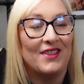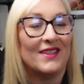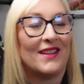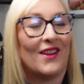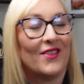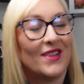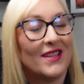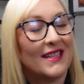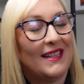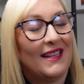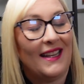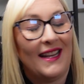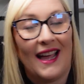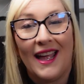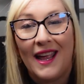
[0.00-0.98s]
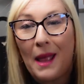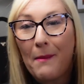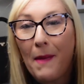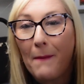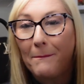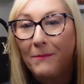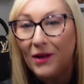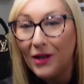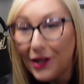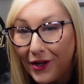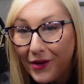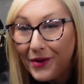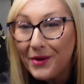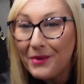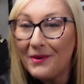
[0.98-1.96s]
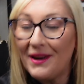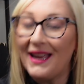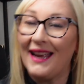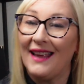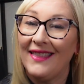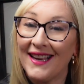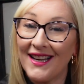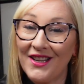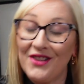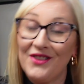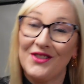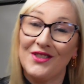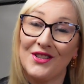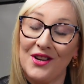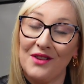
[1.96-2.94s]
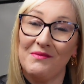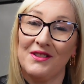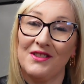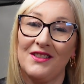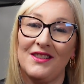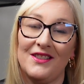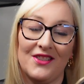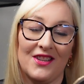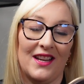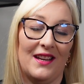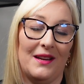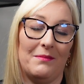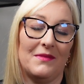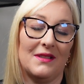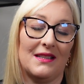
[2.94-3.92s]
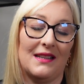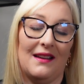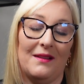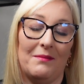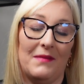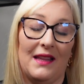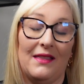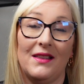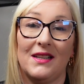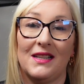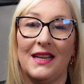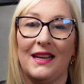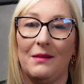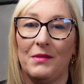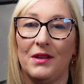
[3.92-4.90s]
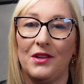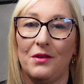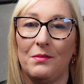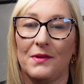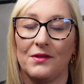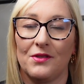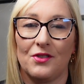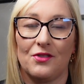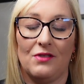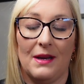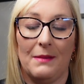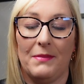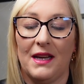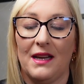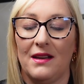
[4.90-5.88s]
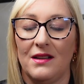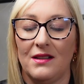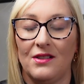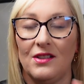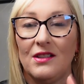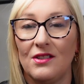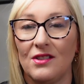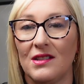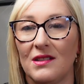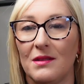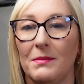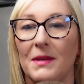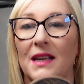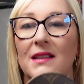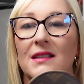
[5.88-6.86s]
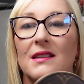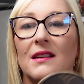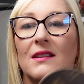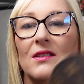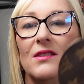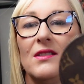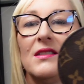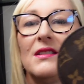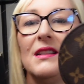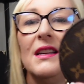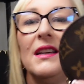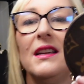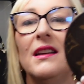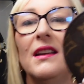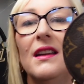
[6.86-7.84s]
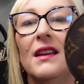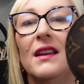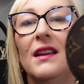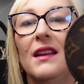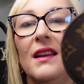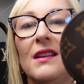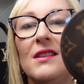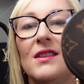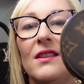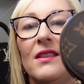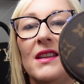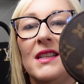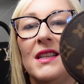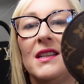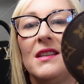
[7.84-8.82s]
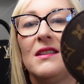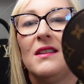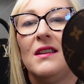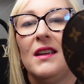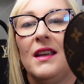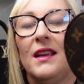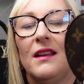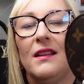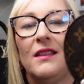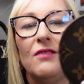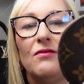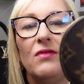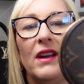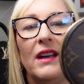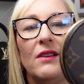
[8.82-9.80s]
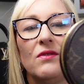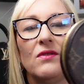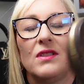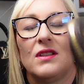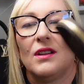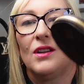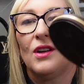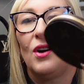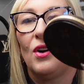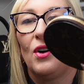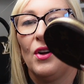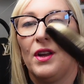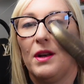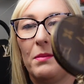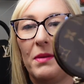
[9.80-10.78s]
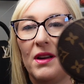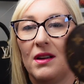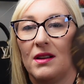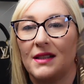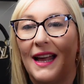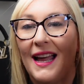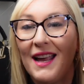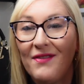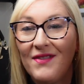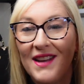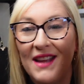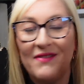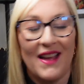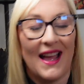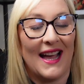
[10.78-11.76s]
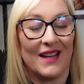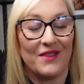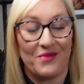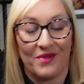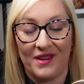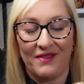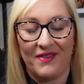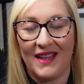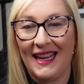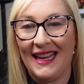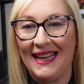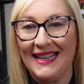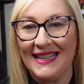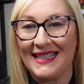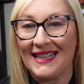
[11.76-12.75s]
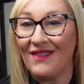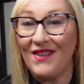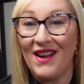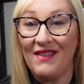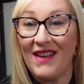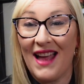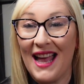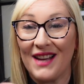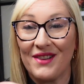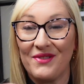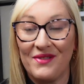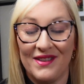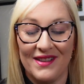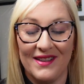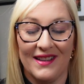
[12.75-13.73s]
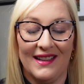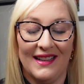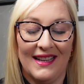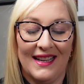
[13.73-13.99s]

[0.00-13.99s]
Honestly, I am blown away. Thank you so much to James and the team at New Bond Street, because you're just amazing, honestly. So this is the round coin purse. I've never had one of these. I've never had one.